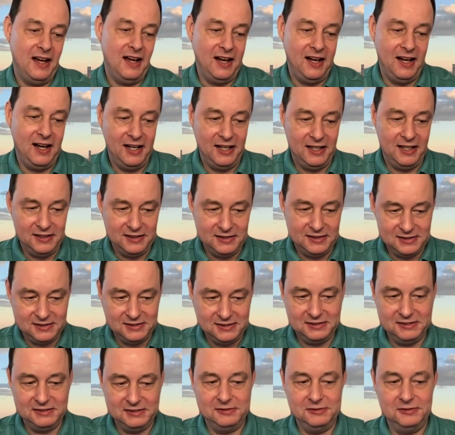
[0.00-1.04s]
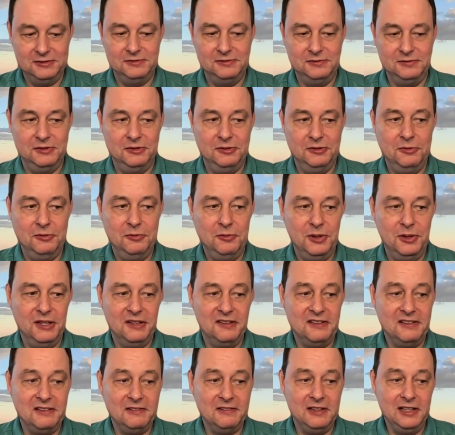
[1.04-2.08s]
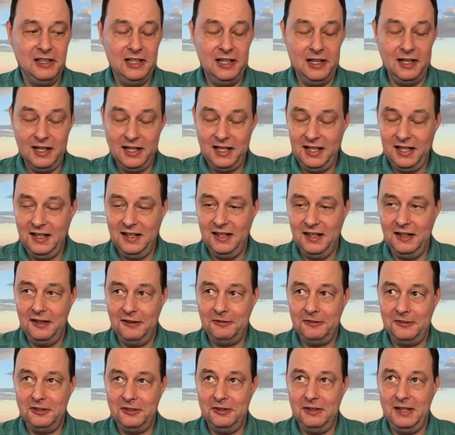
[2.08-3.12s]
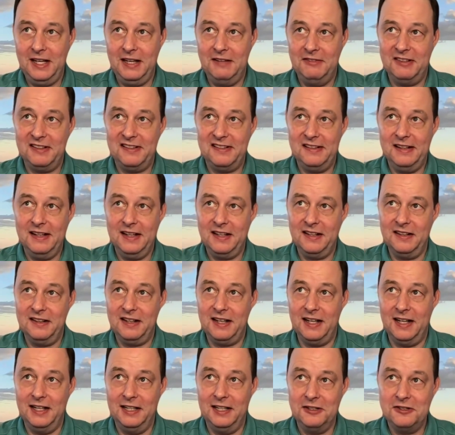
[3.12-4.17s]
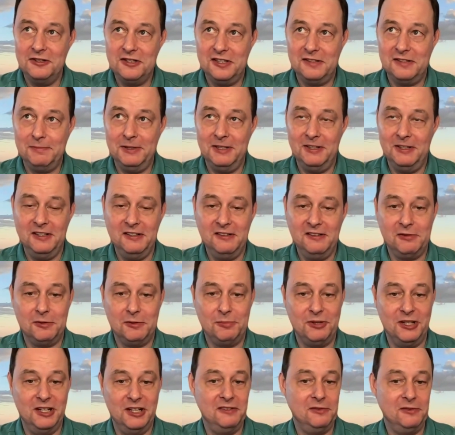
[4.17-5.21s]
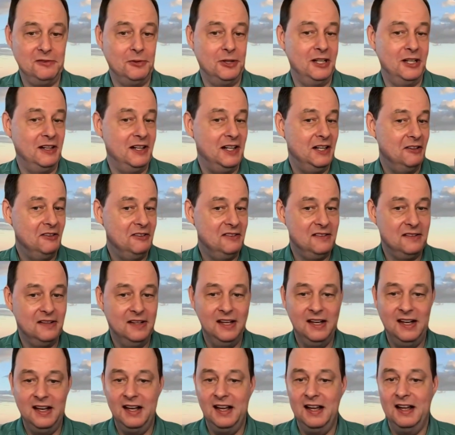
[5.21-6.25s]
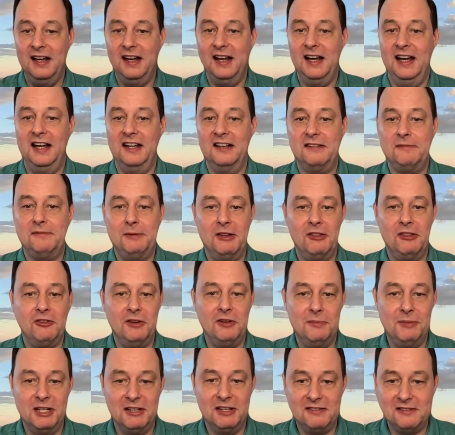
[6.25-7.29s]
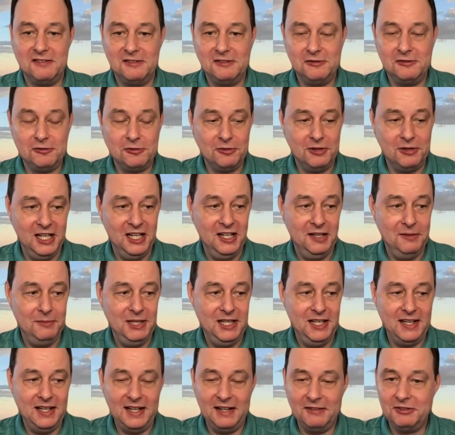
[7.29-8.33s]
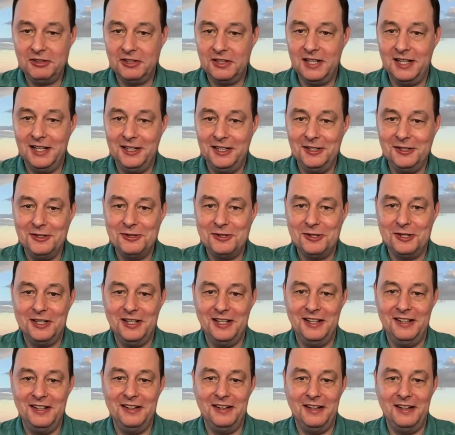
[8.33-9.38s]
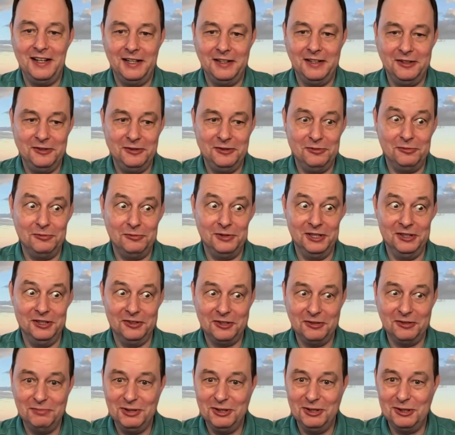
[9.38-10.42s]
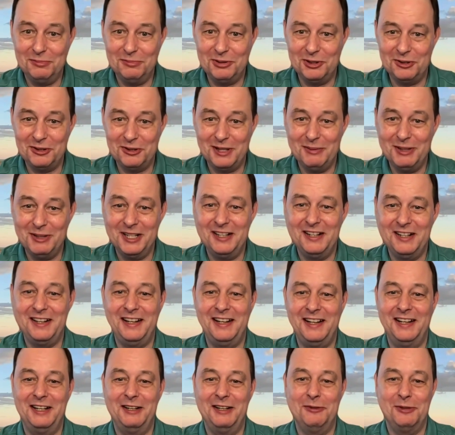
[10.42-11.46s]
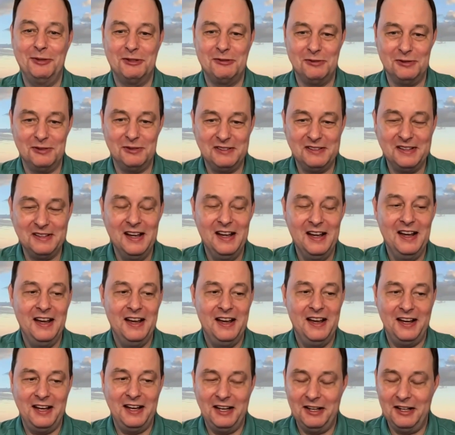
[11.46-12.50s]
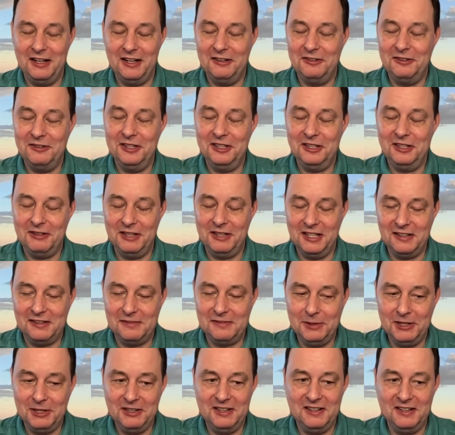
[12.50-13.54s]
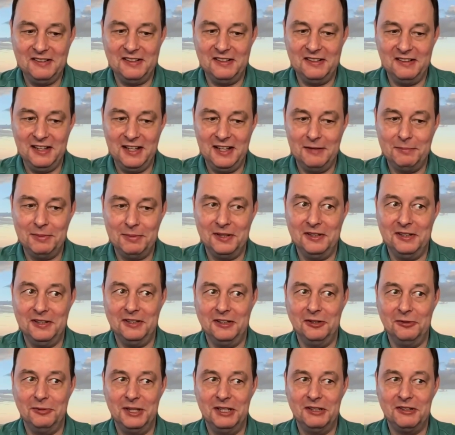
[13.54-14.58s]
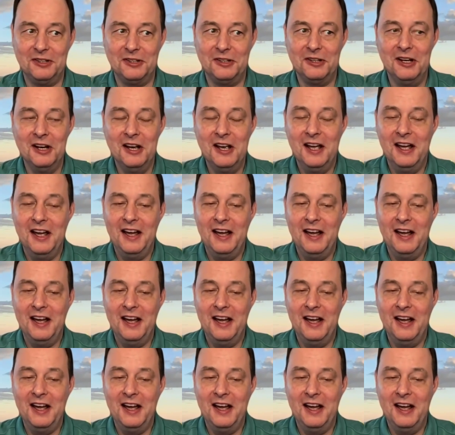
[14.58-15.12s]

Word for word: uh, was lucky enough to have a second college experience where Price Waterhouse uh, spent three months training me after college in how to do real computer programming, uh, which was uh, a really great experience in Tampa in the winter.